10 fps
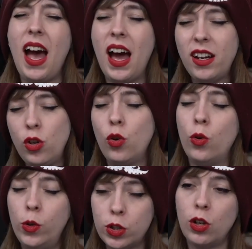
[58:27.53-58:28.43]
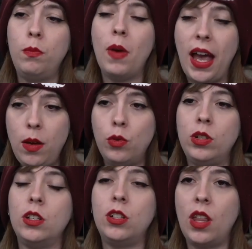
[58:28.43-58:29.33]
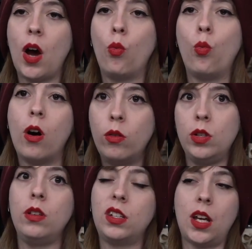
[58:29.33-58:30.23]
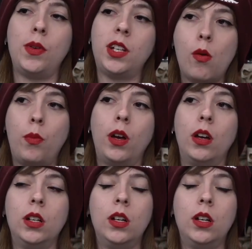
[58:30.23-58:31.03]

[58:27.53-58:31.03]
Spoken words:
and you're also able to do that while doing the damage output.